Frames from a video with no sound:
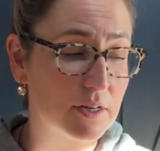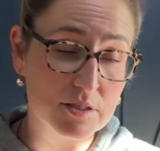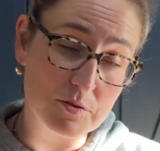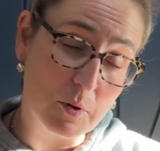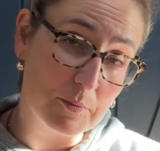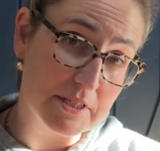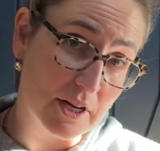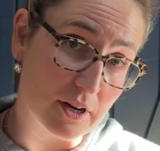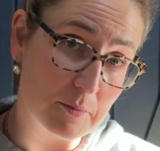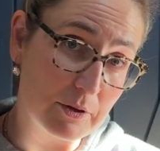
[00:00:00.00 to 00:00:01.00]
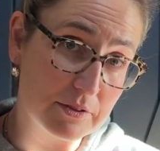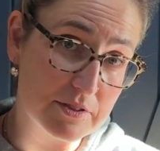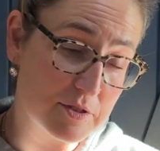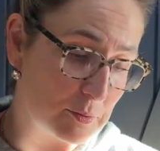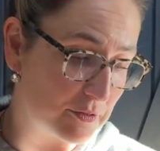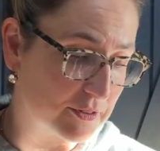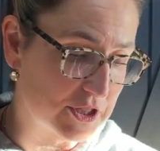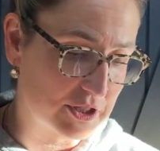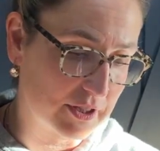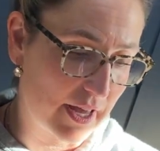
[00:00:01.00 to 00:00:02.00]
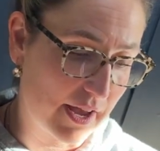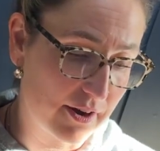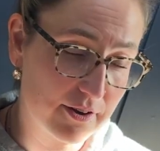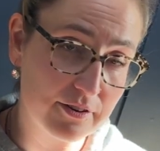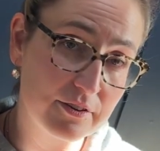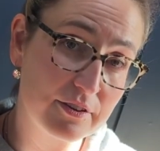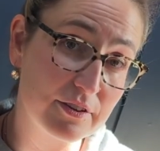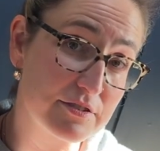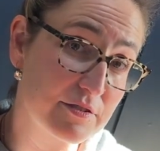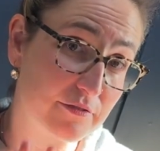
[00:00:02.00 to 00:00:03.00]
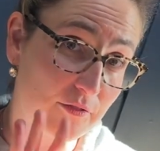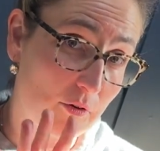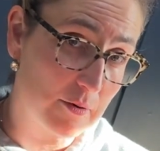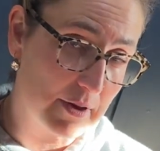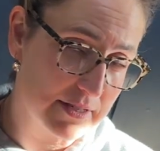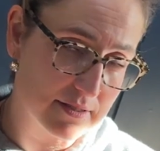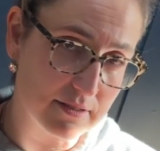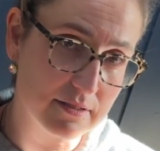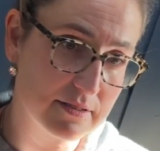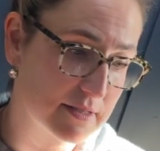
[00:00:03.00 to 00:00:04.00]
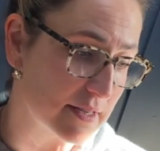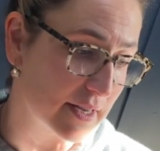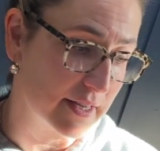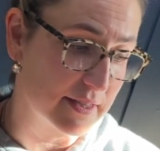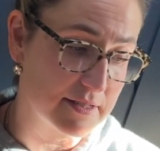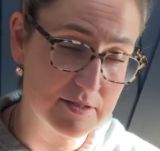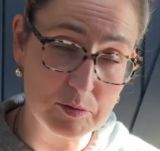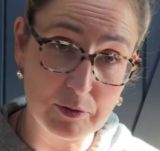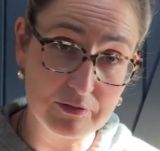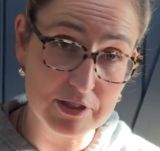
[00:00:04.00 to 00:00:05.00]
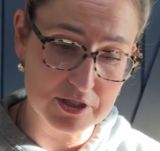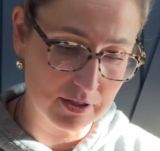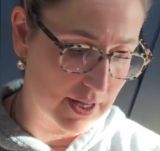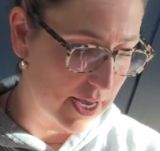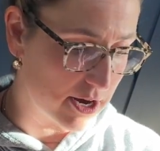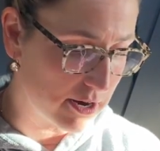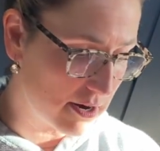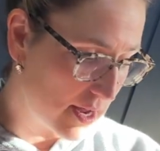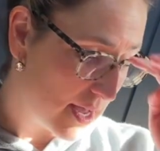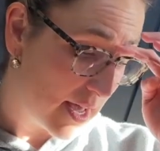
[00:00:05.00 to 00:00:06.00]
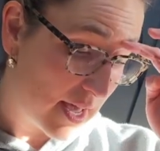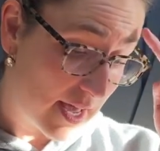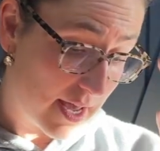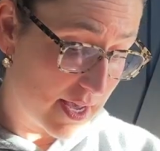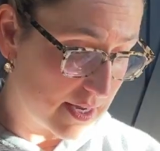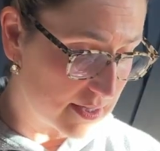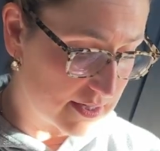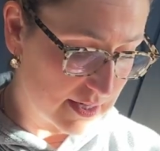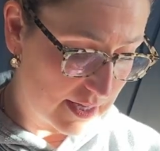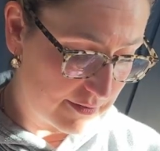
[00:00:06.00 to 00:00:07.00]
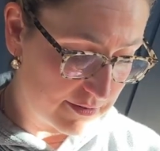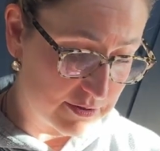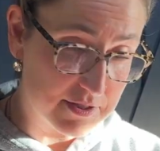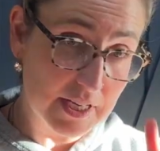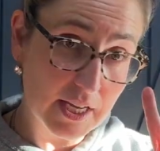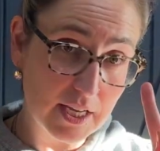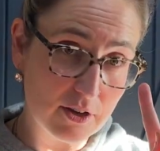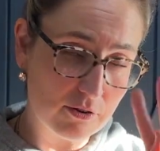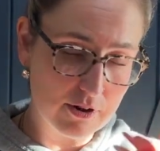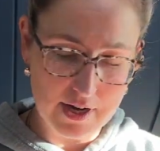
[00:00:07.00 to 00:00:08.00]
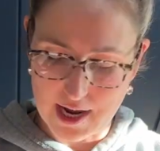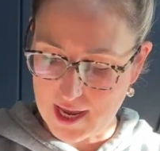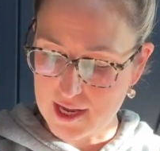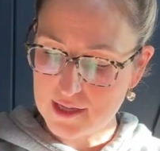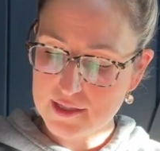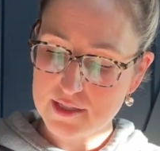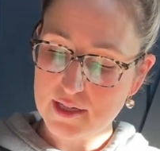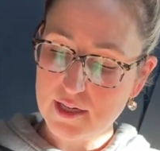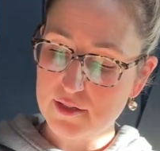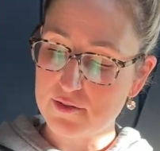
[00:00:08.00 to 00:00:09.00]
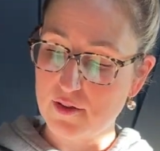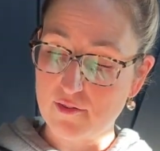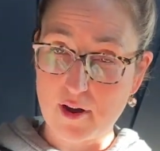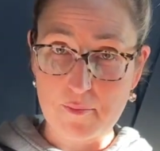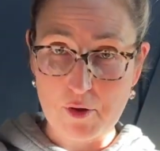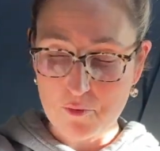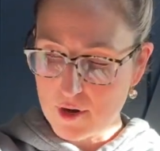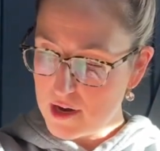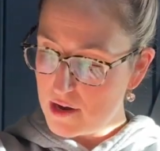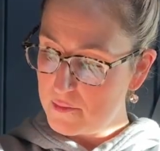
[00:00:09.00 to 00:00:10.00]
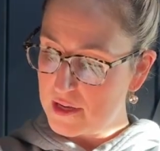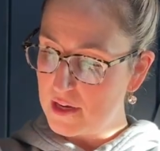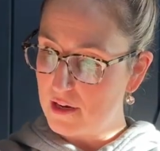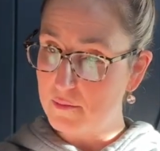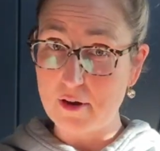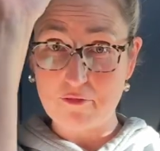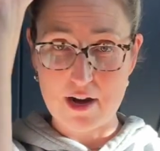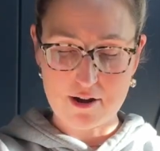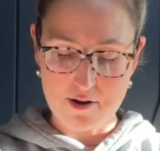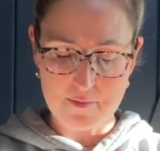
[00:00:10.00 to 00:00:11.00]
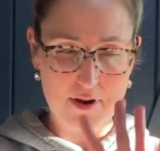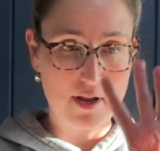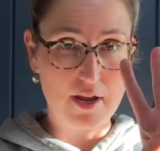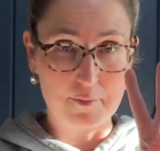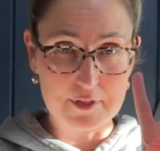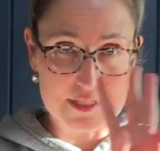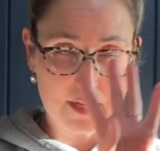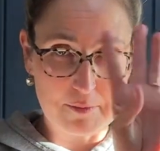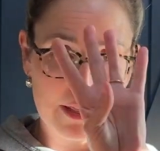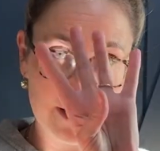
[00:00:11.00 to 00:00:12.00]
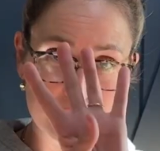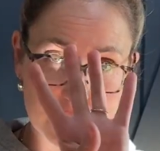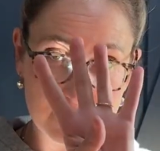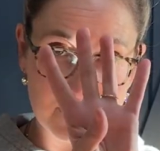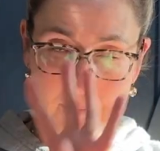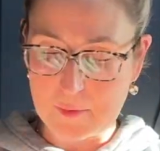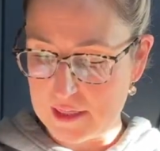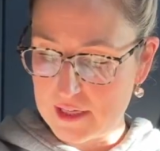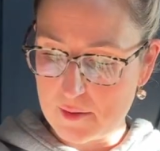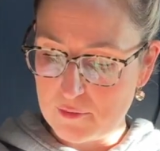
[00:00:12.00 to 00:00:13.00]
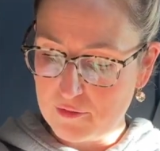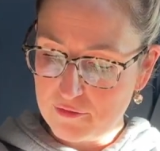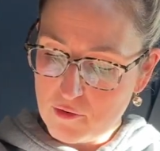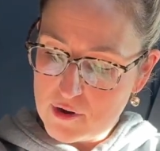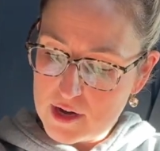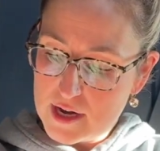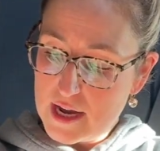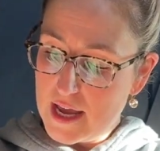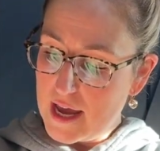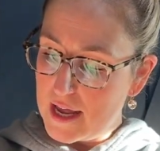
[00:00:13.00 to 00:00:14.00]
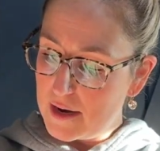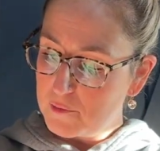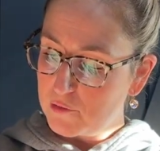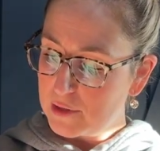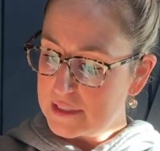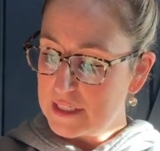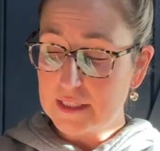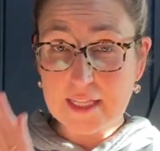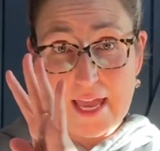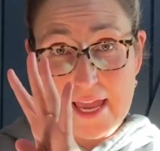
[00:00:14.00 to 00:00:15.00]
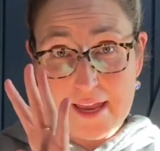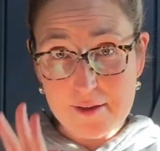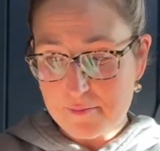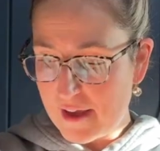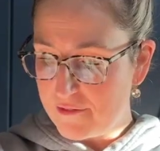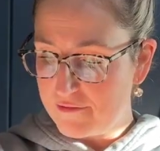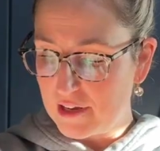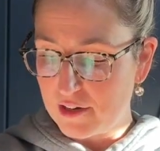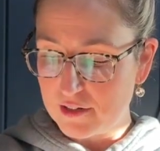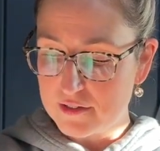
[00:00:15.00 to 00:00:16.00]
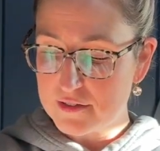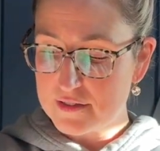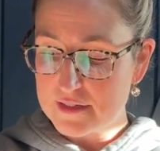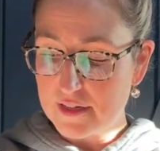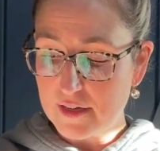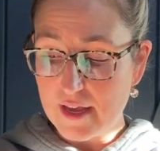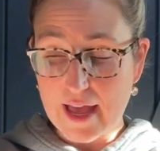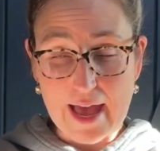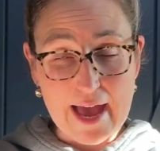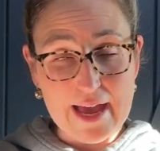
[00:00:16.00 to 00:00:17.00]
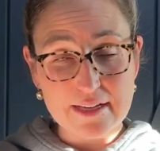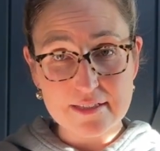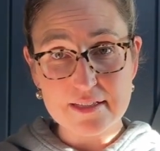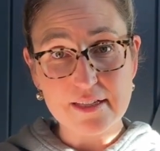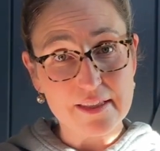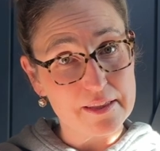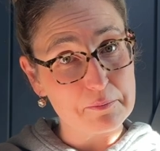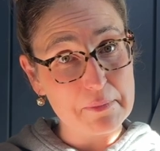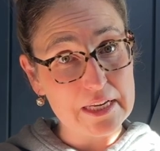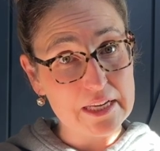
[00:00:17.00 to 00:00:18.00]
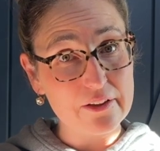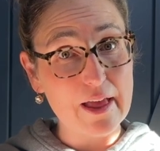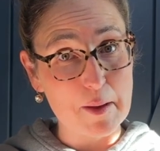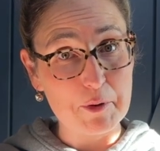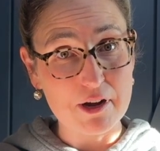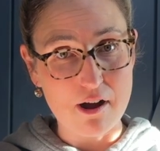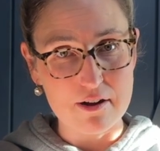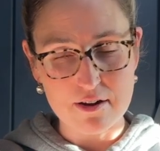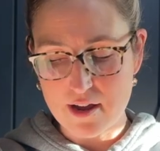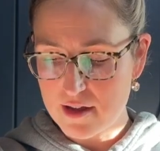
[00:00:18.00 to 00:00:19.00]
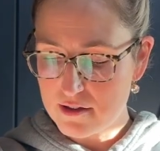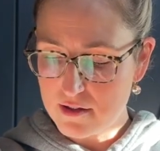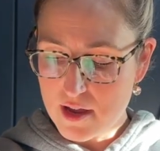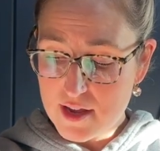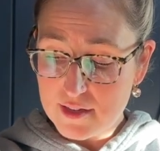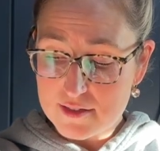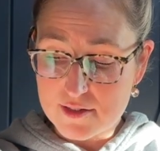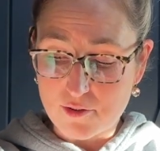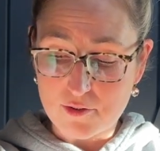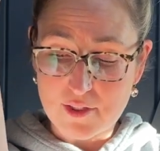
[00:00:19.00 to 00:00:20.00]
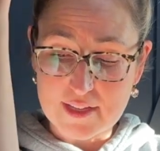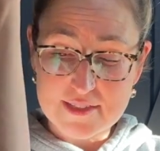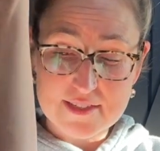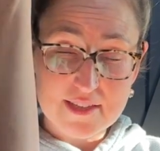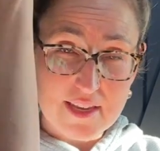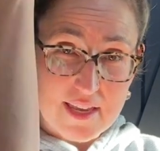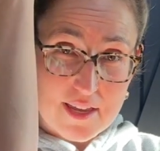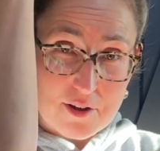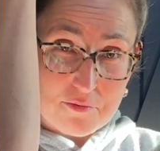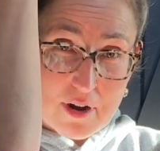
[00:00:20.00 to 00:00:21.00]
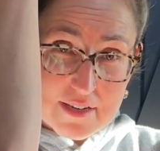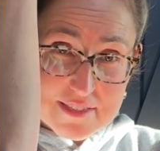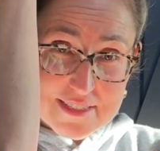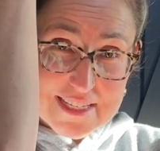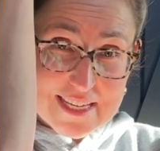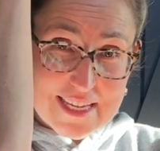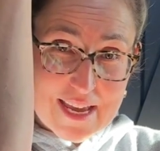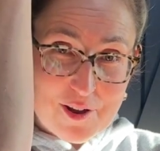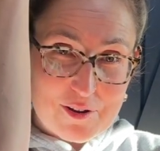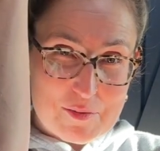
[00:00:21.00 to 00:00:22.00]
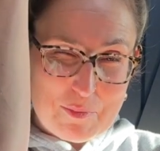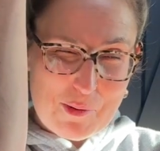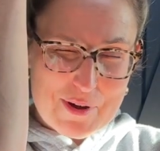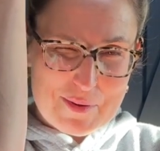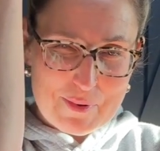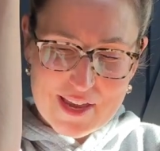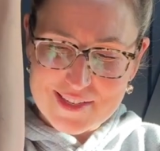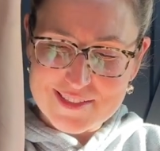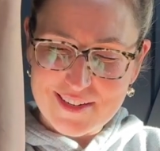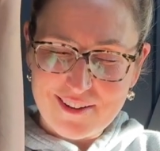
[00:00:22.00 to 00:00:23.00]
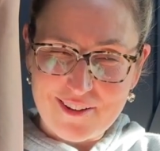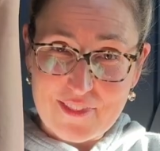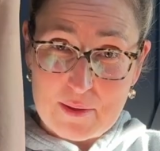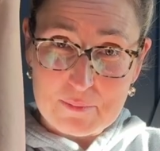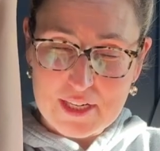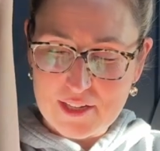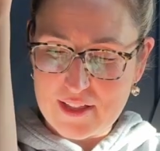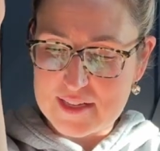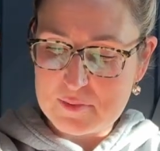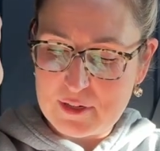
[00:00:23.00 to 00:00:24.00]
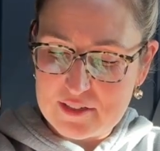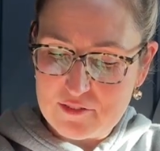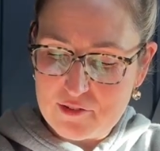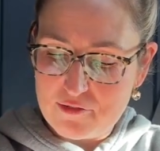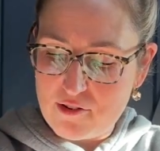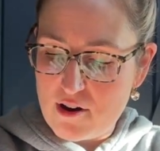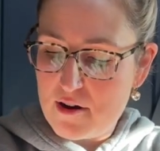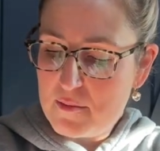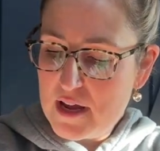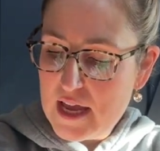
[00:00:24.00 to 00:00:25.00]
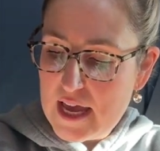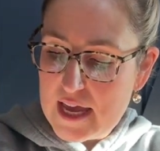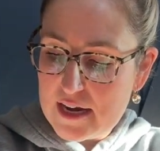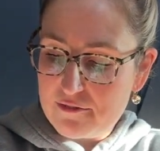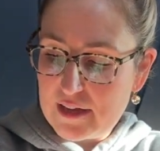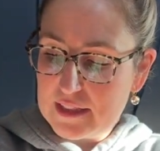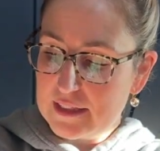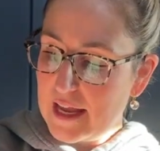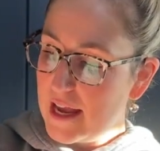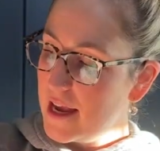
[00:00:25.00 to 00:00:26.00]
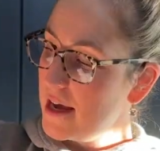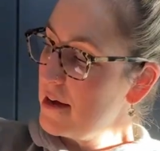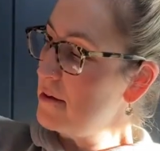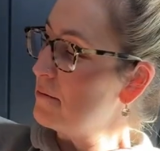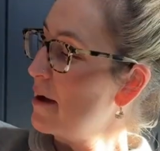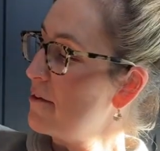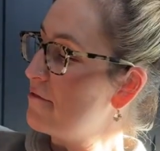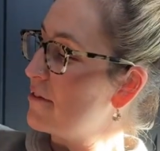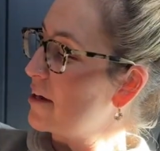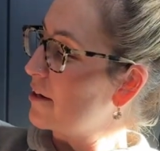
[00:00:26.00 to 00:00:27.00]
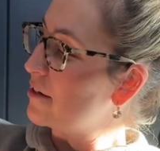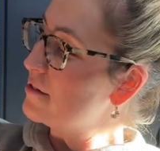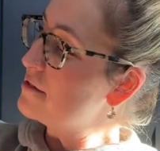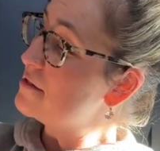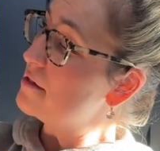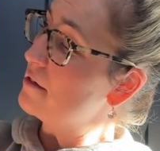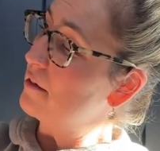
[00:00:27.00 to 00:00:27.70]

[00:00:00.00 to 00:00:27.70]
So when we talk about the superficial layer, there's 4 muscles in this superficial layer. And if you take your hand, so I've got my one arm here, my right arm, I'm going to take my left arm, I'm going to make the number 4, and I'm going to lay my fingers at the medial epicondyle. So that's a sticky outy bony bit on that medial aspect of the forearm. And if I lay my fingers